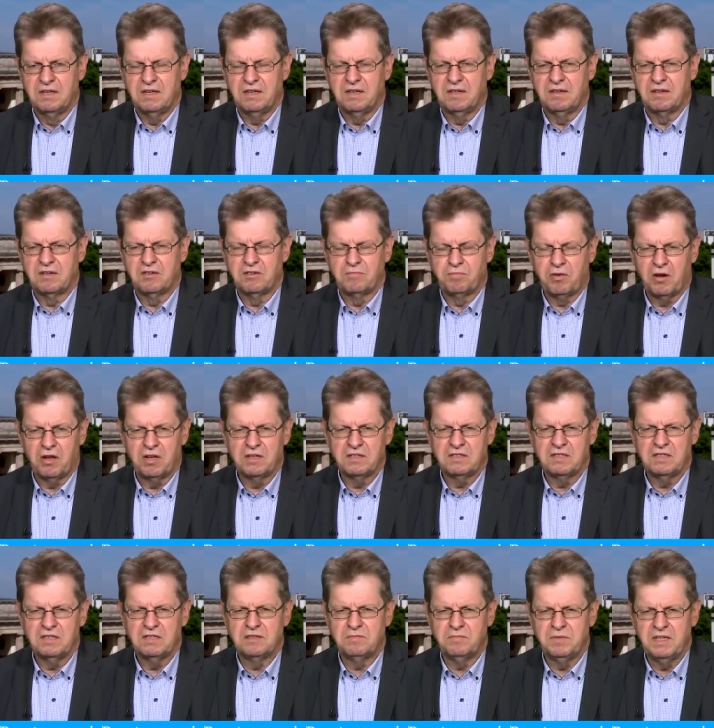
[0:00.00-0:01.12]
Uh, good
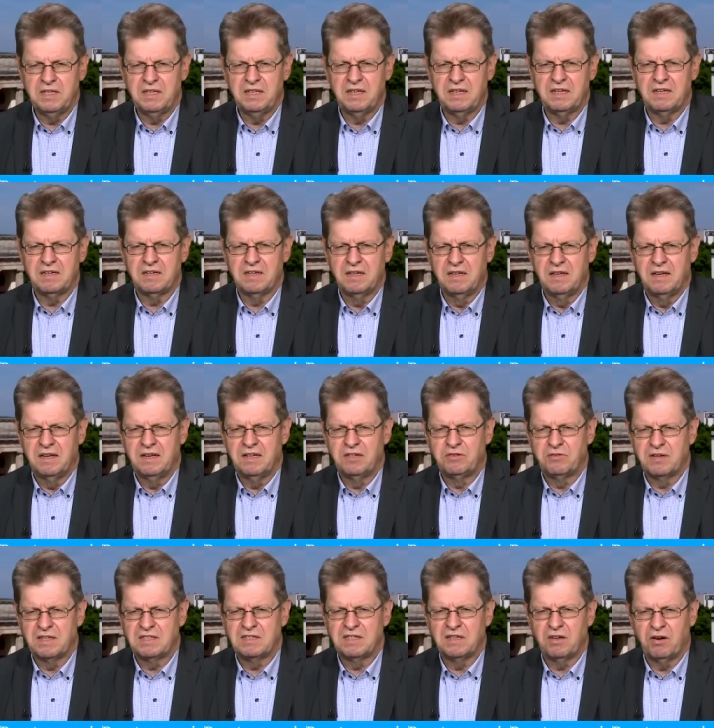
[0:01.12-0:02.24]
policies meaning
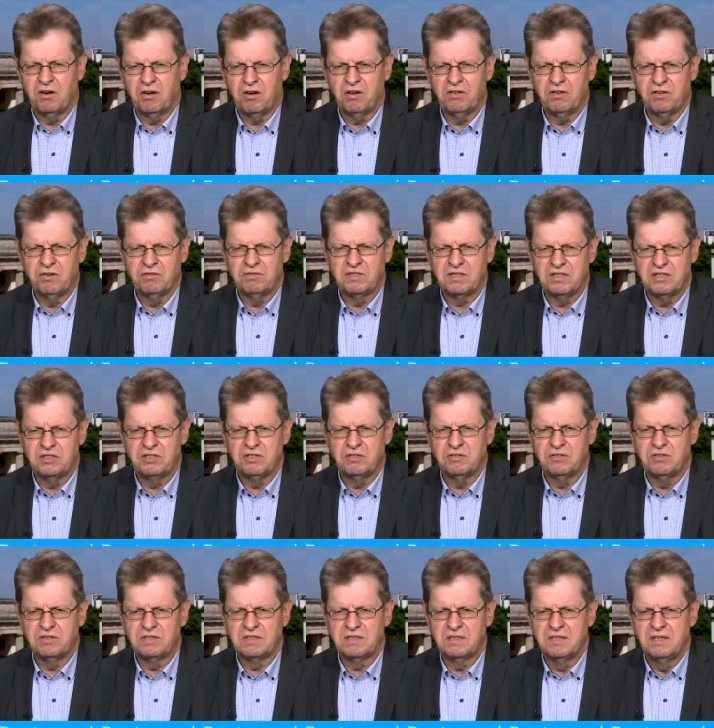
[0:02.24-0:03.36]
addressing all those
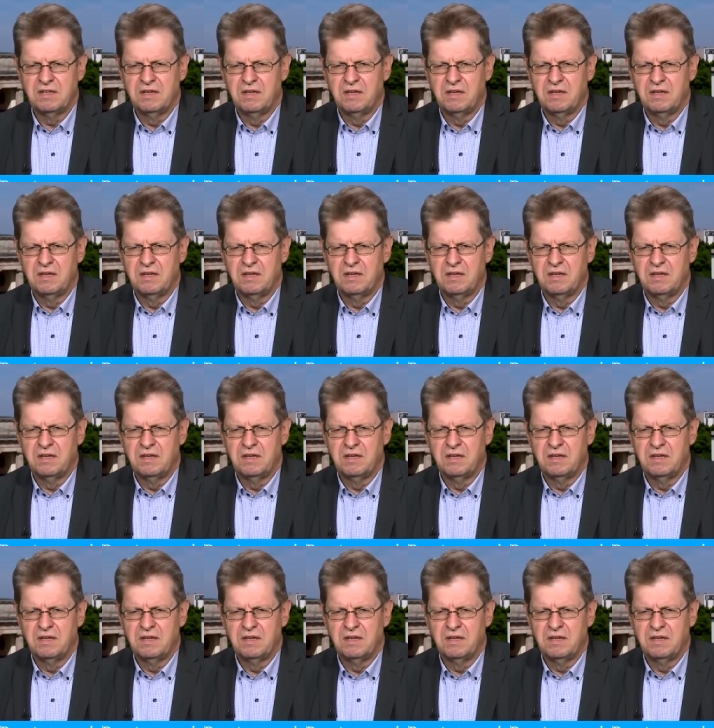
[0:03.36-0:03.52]
issues